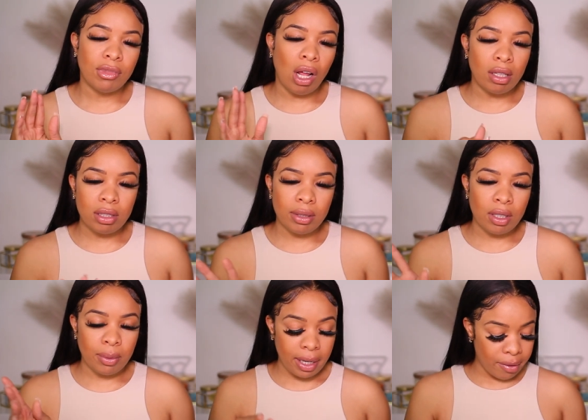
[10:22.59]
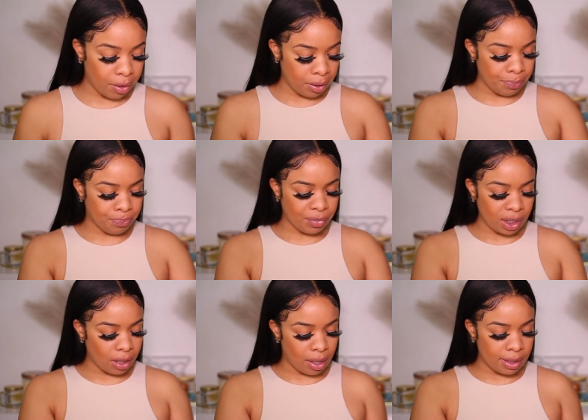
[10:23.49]
alter it or whatever.
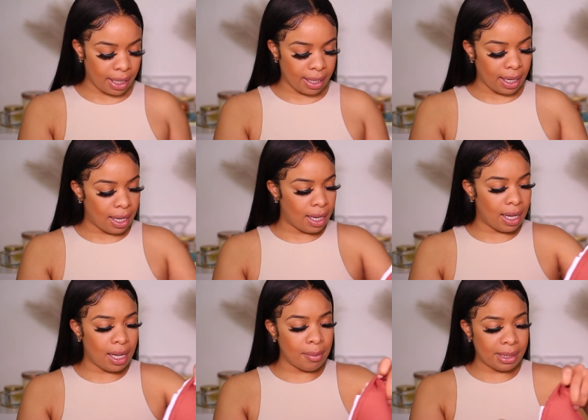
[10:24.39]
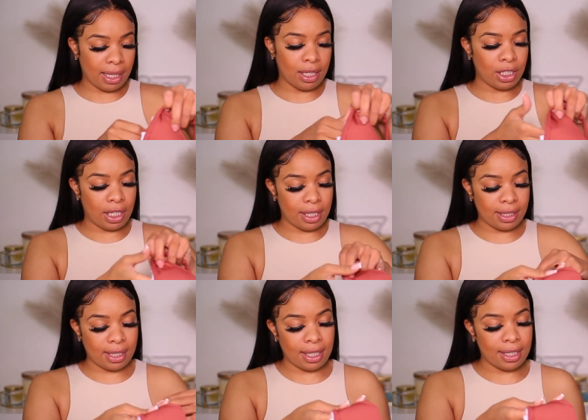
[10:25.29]
So I was like, I'm taking a
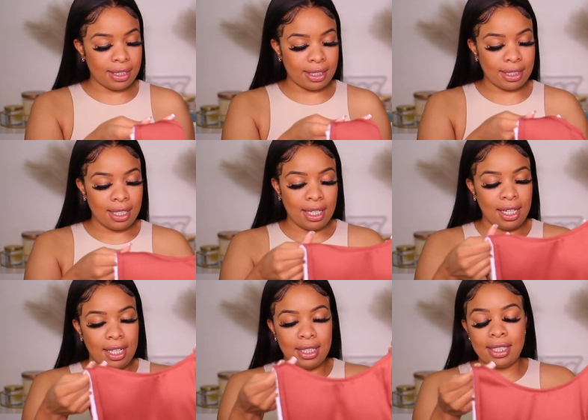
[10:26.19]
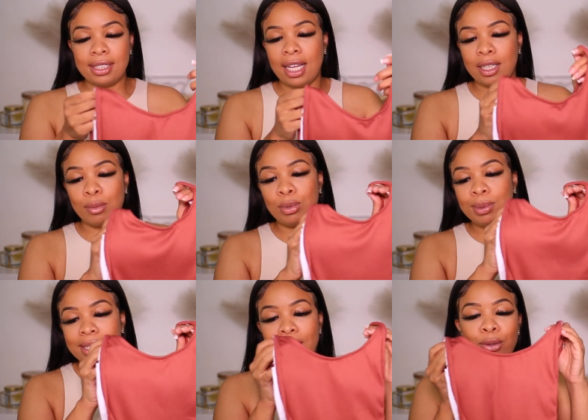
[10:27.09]
chance because this got the
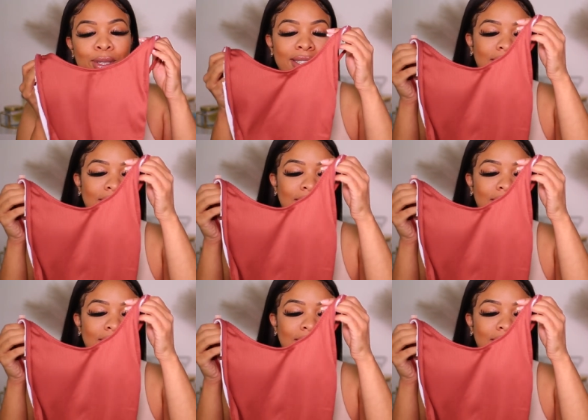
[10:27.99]
boobies out on the